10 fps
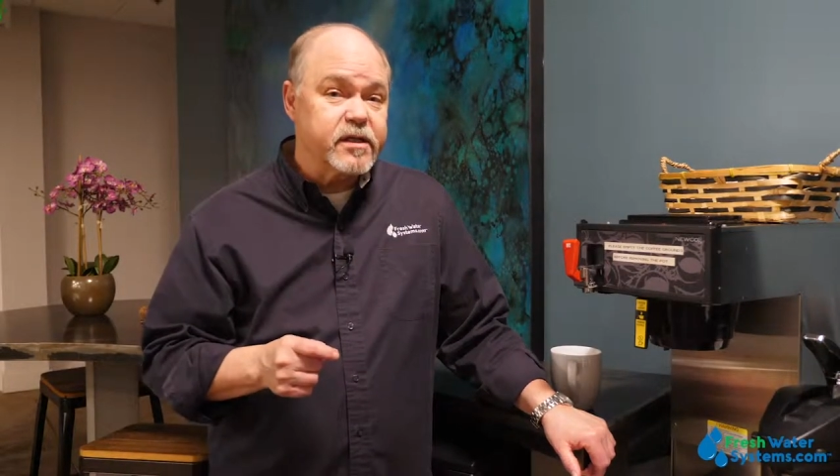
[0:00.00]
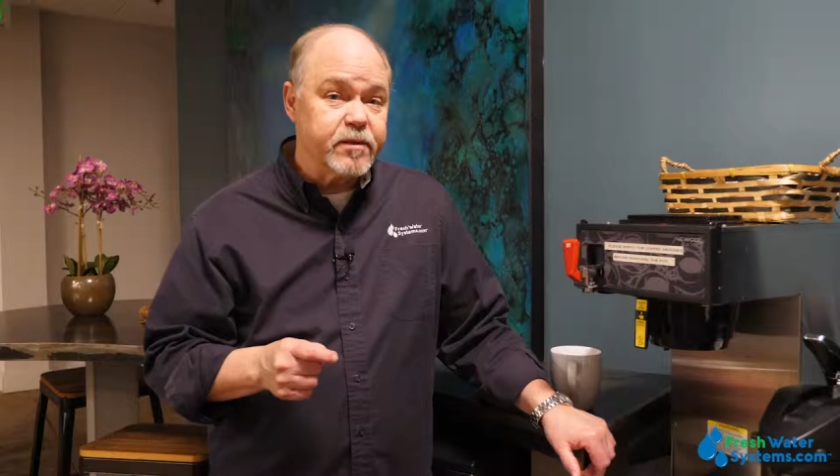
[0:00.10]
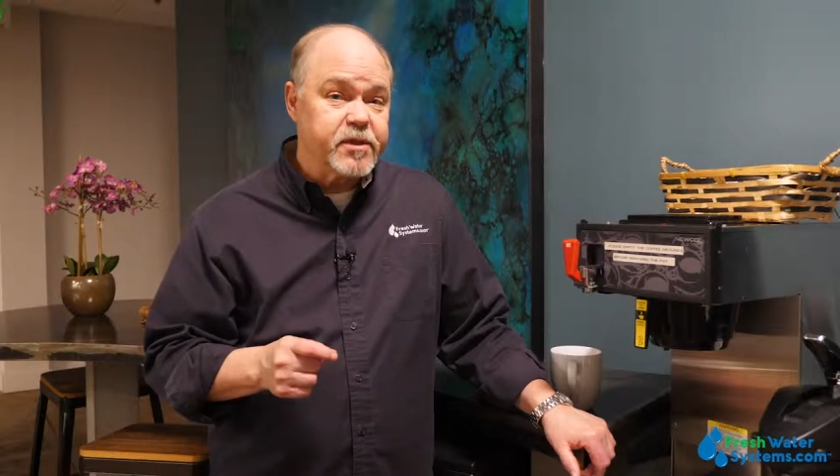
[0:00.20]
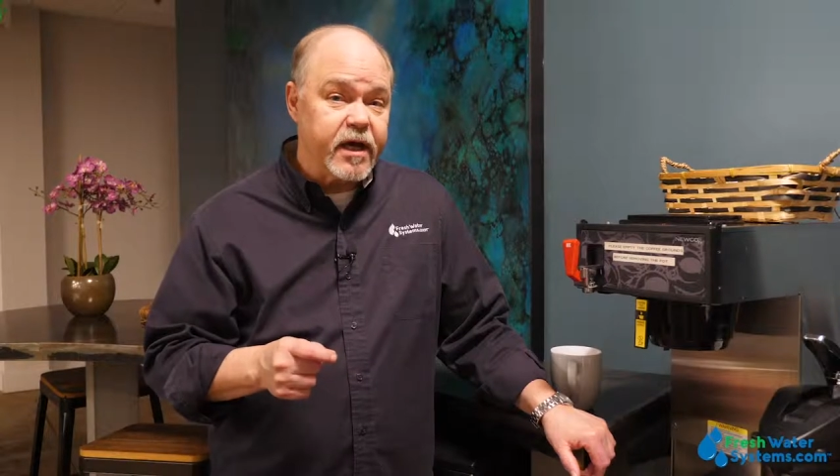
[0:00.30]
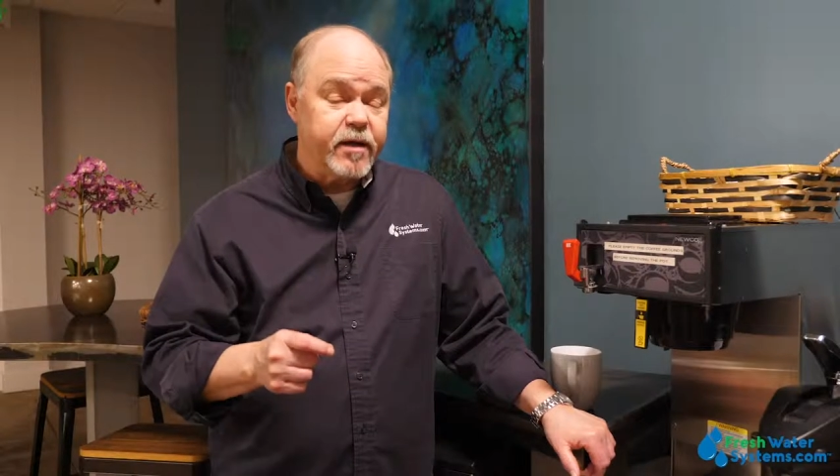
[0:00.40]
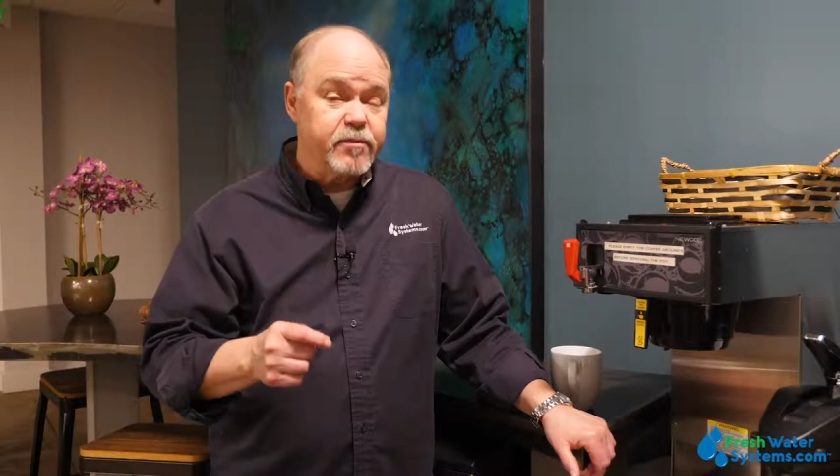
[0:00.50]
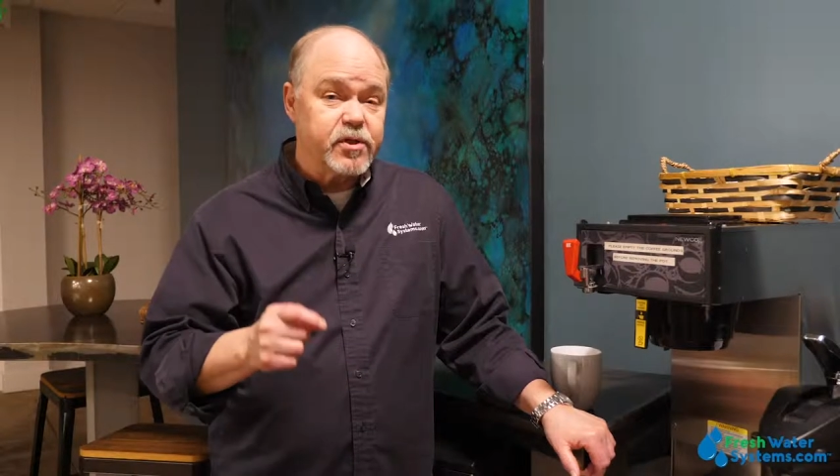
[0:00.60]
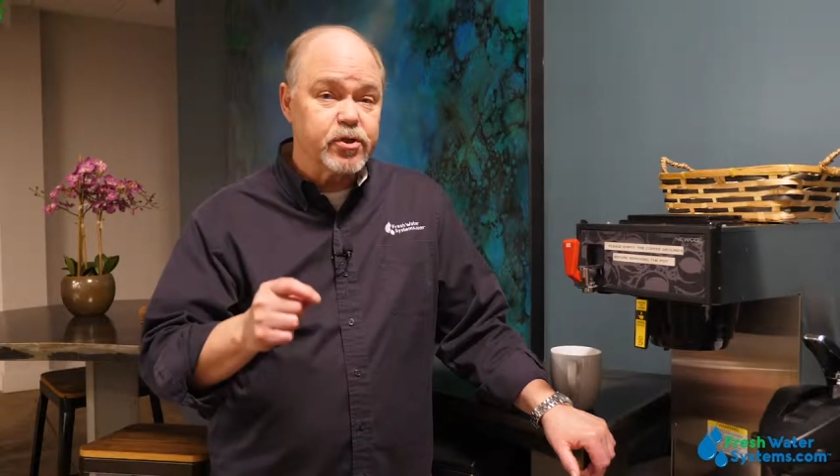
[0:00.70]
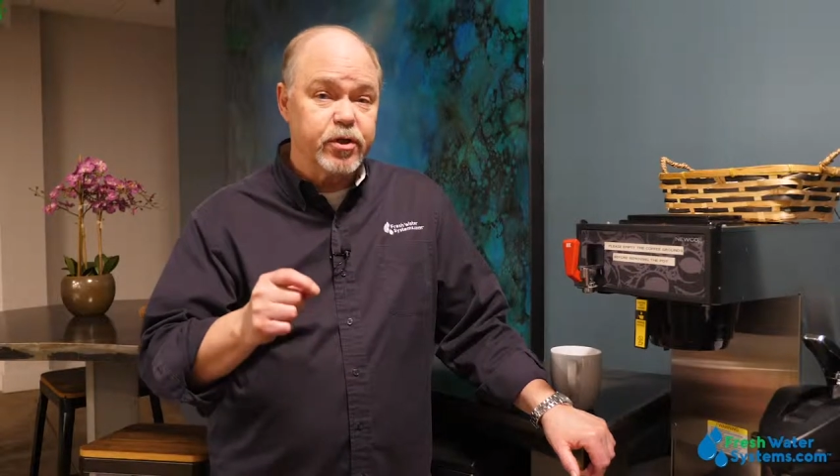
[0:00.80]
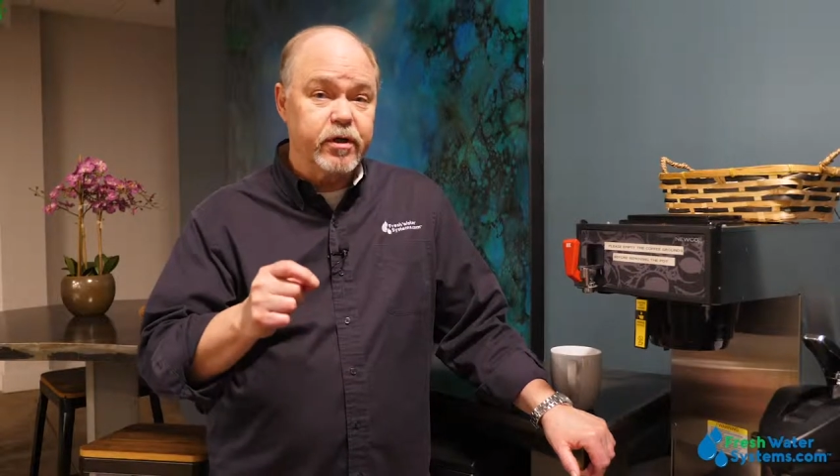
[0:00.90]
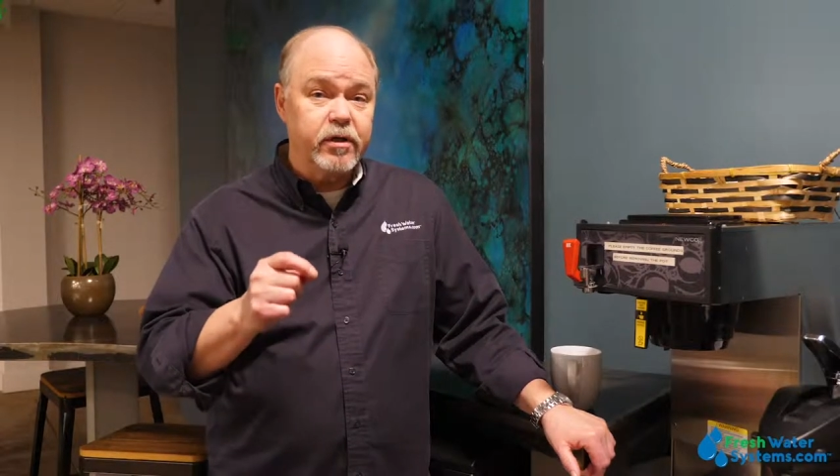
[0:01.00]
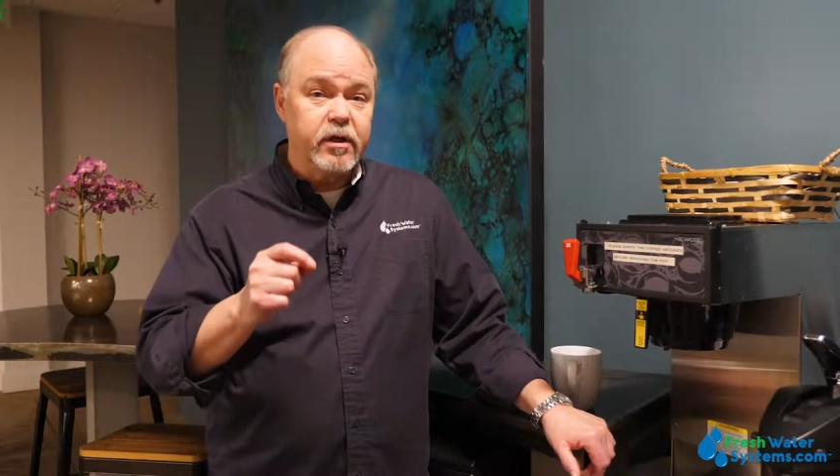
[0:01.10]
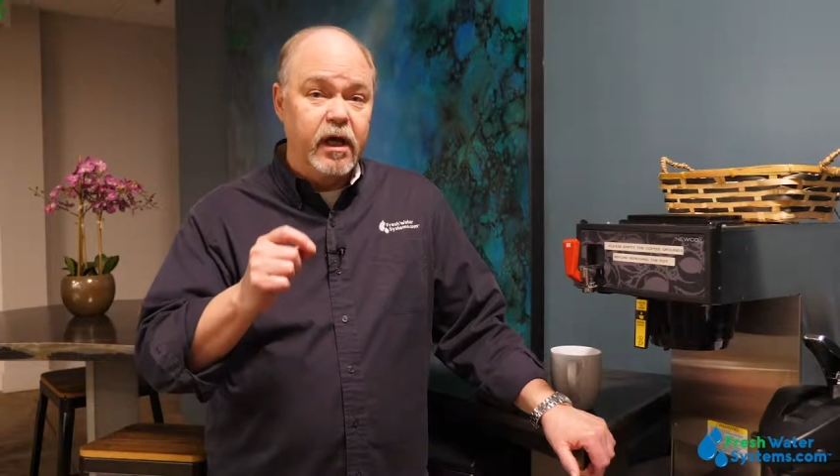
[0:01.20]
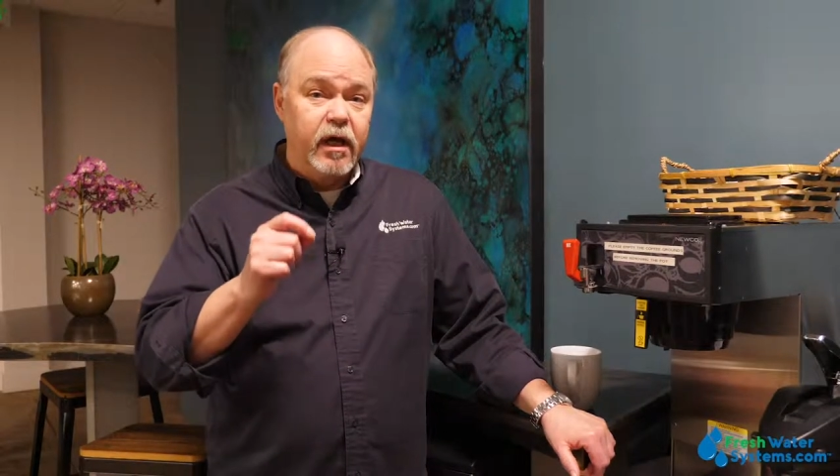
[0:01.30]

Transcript: sometimes is good,